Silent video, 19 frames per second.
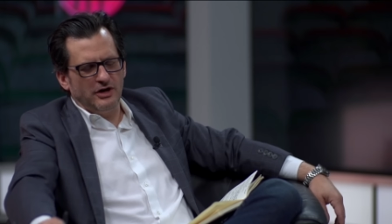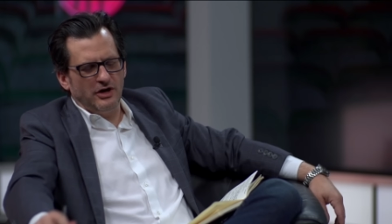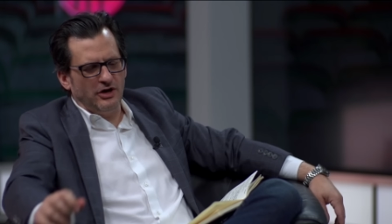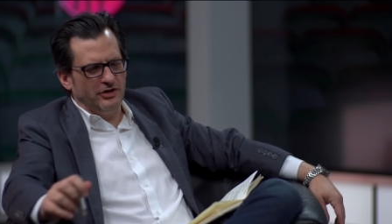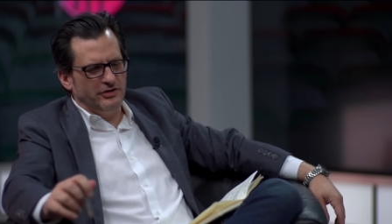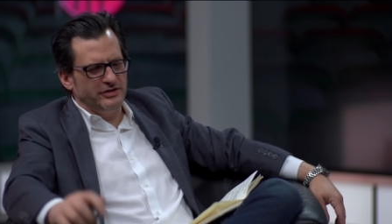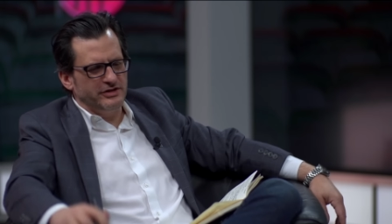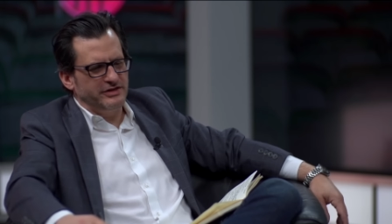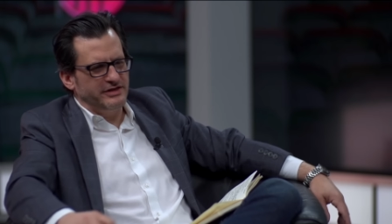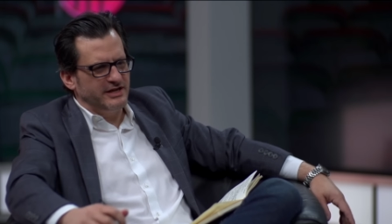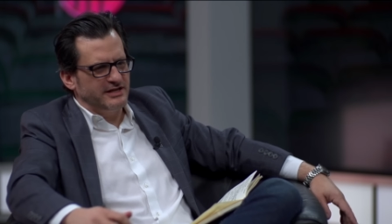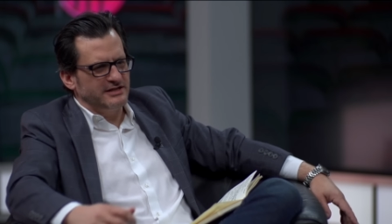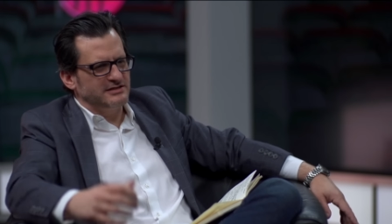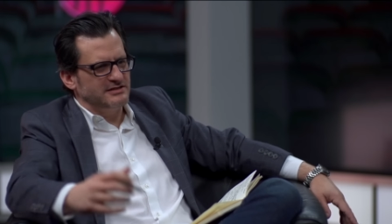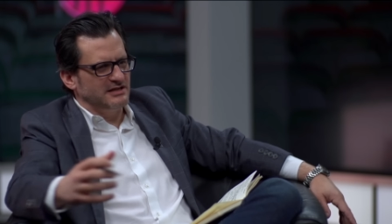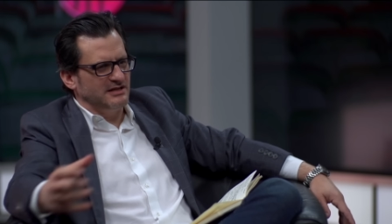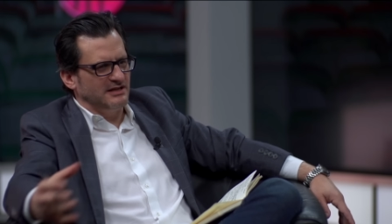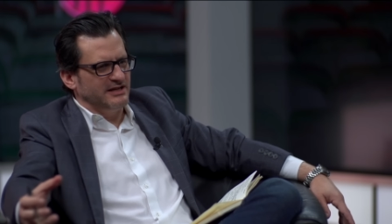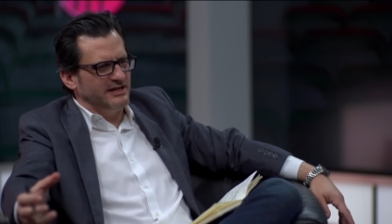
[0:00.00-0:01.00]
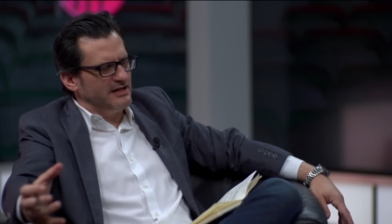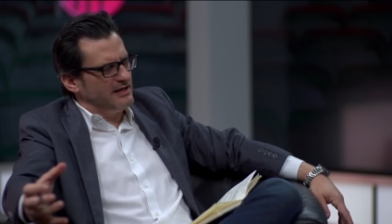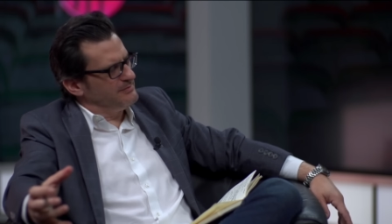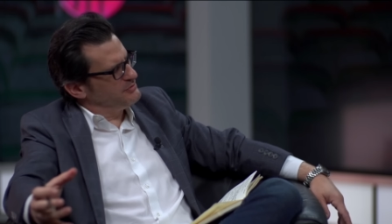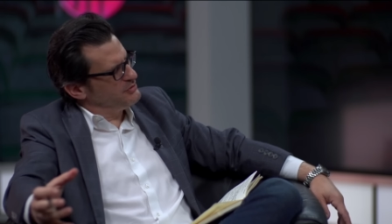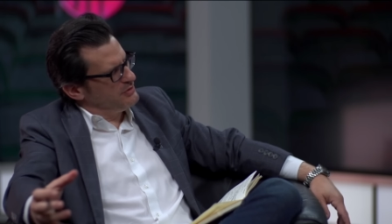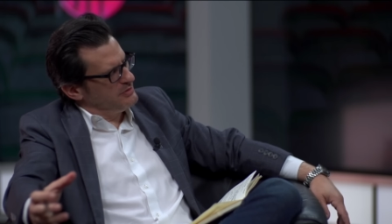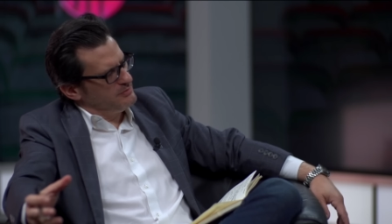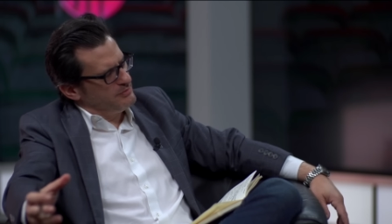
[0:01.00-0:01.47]
all the things that lead
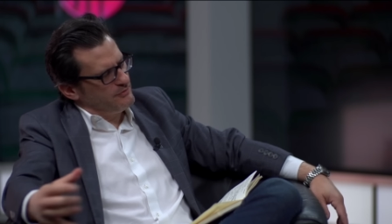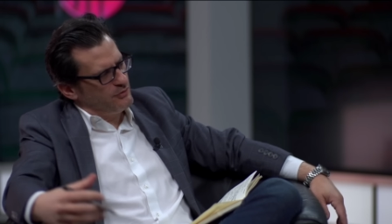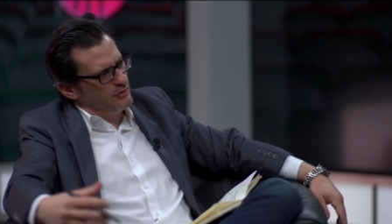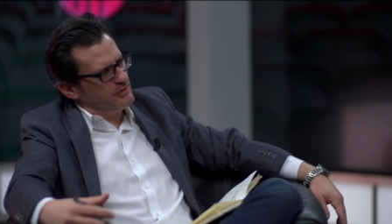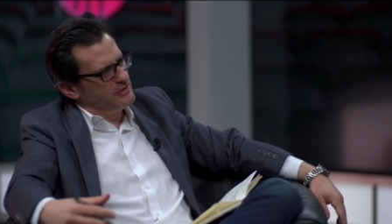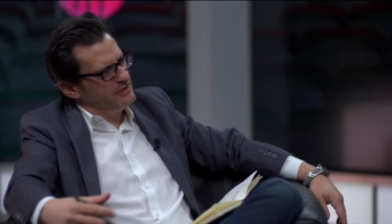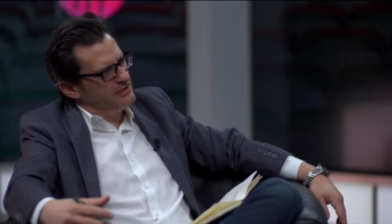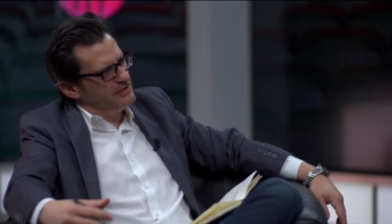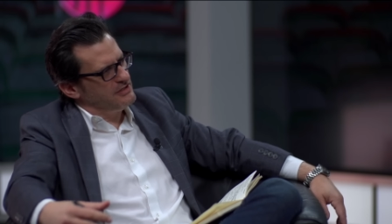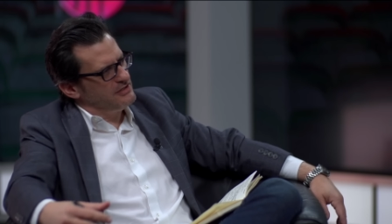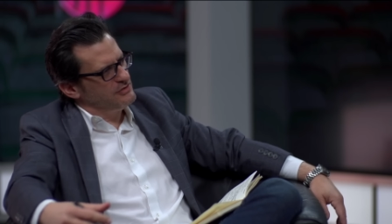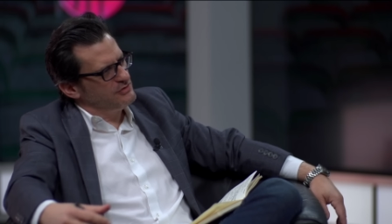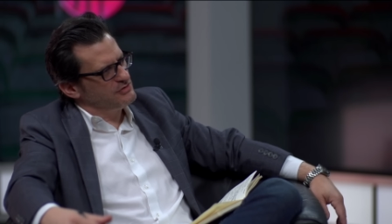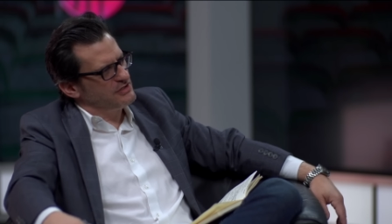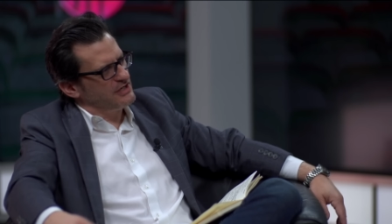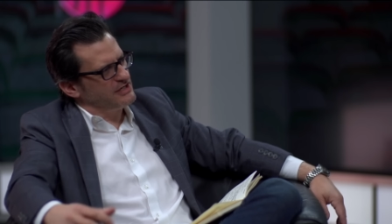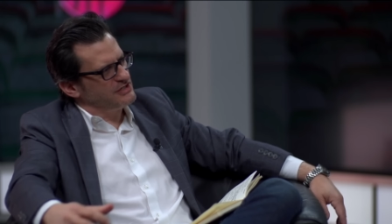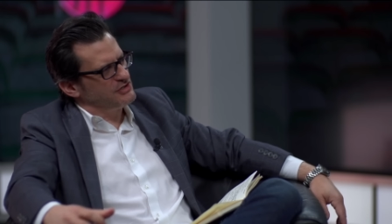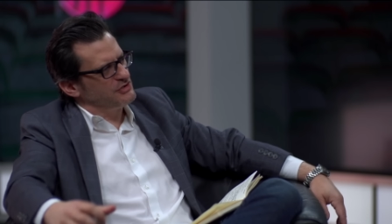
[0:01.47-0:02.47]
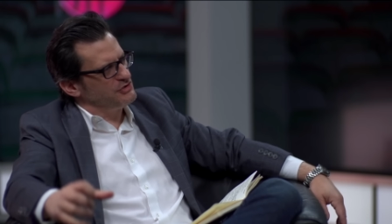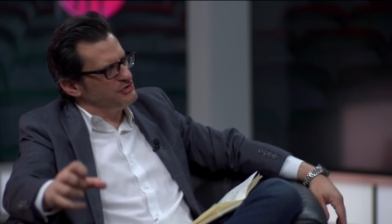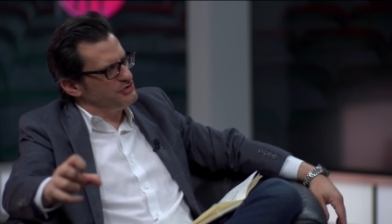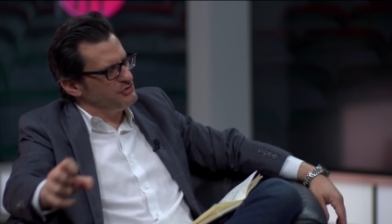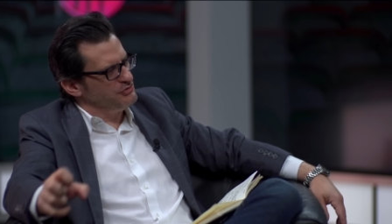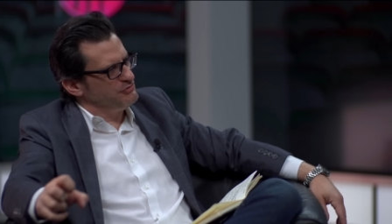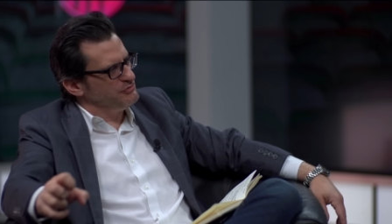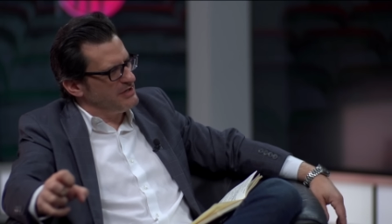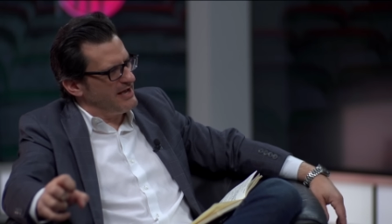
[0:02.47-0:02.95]
up to it before the accused? Like, so did
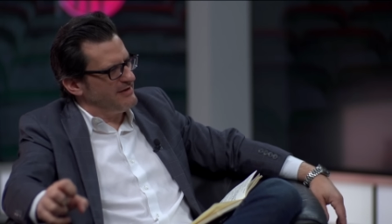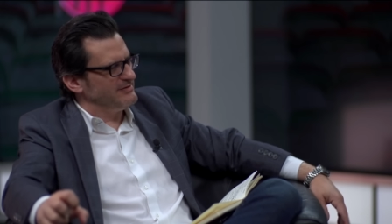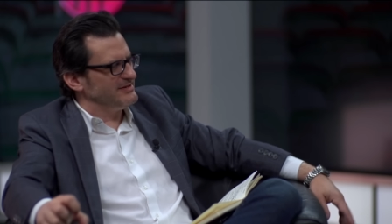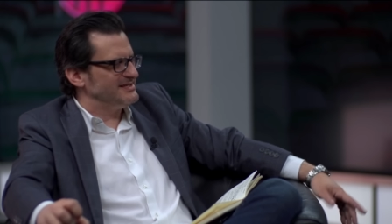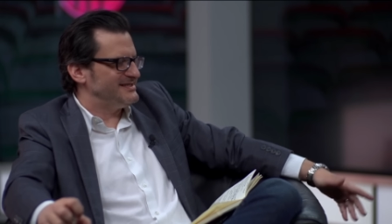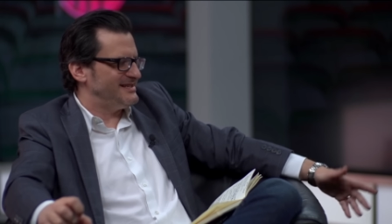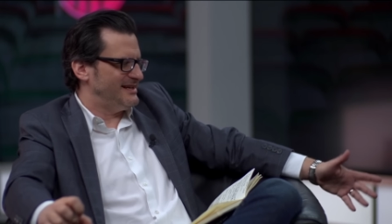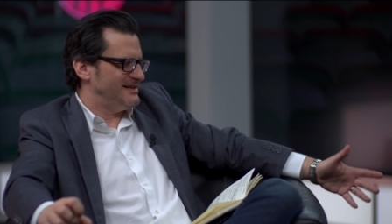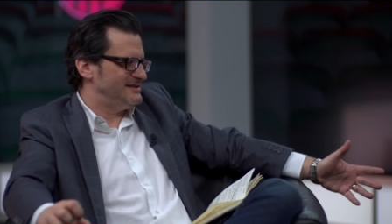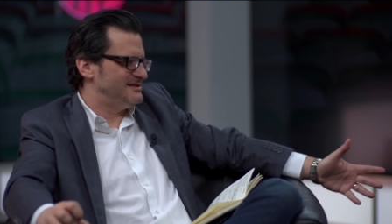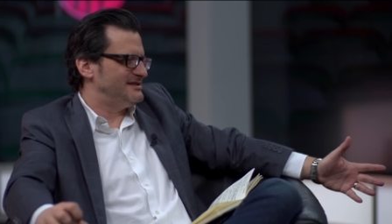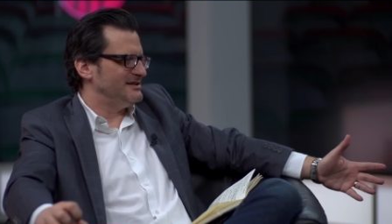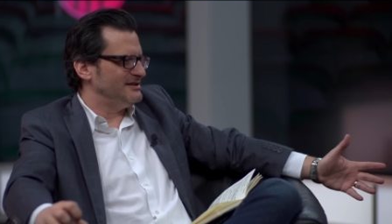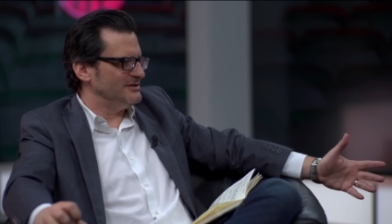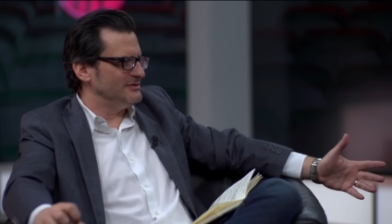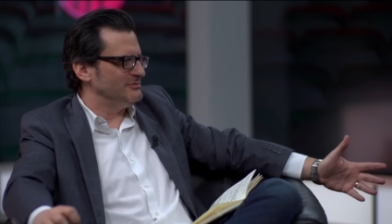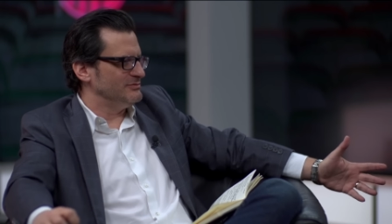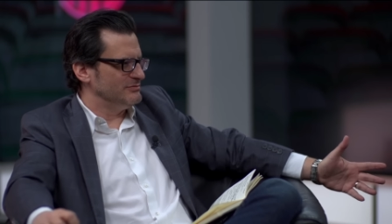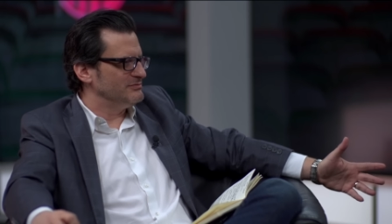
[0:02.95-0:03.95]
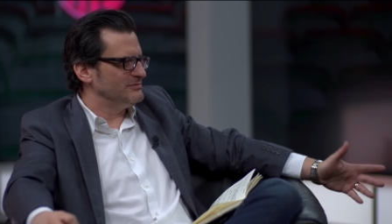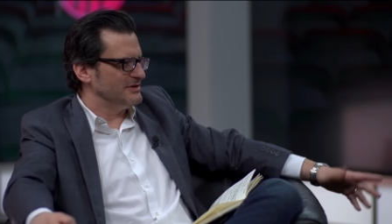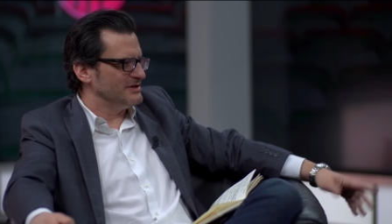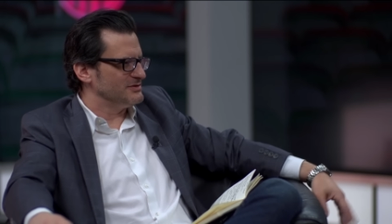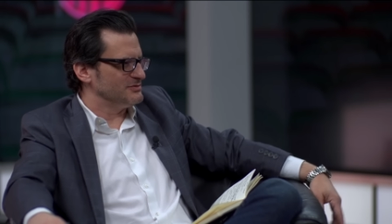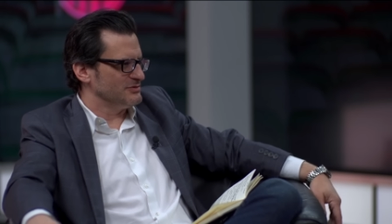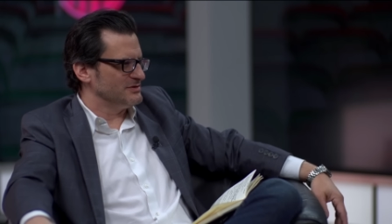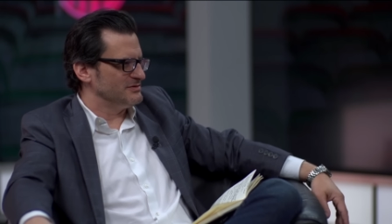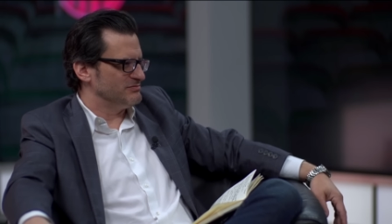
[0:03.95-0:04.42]
you have a sense that you
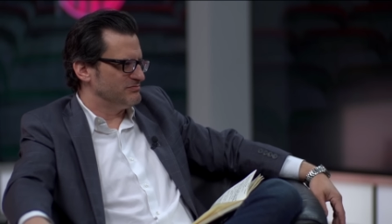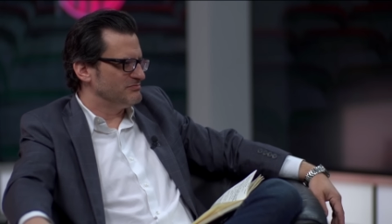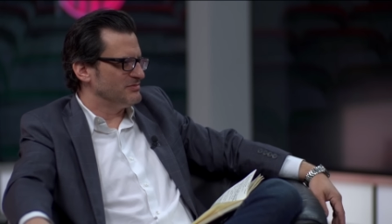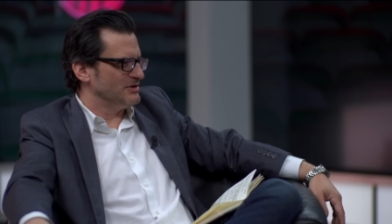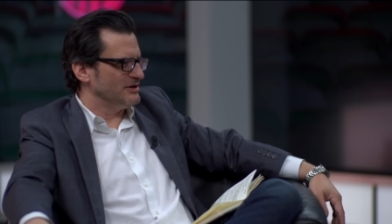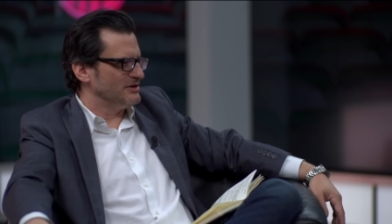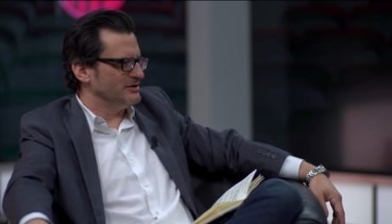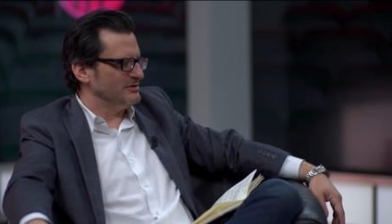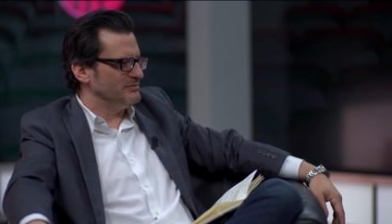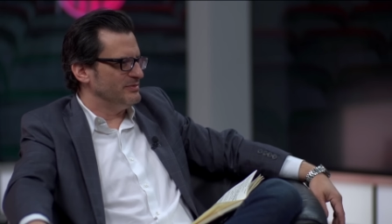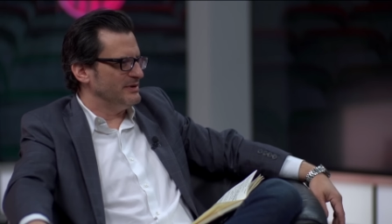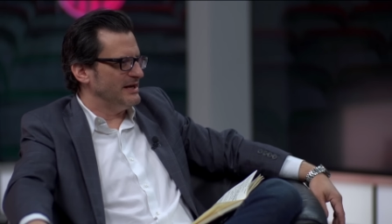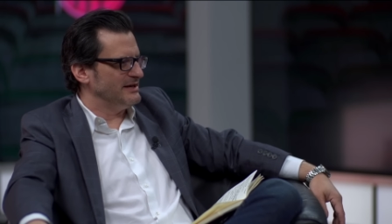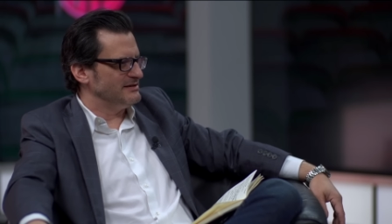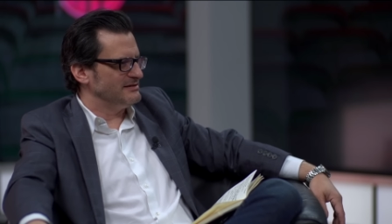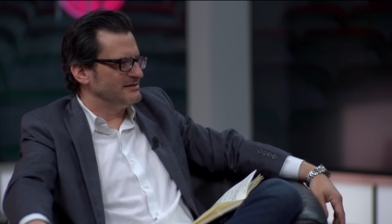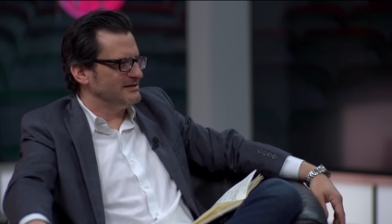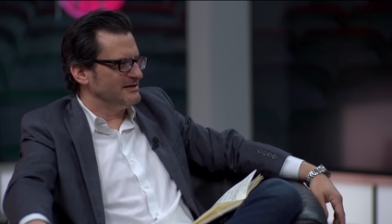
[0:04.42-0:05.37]
this was a good a, bet?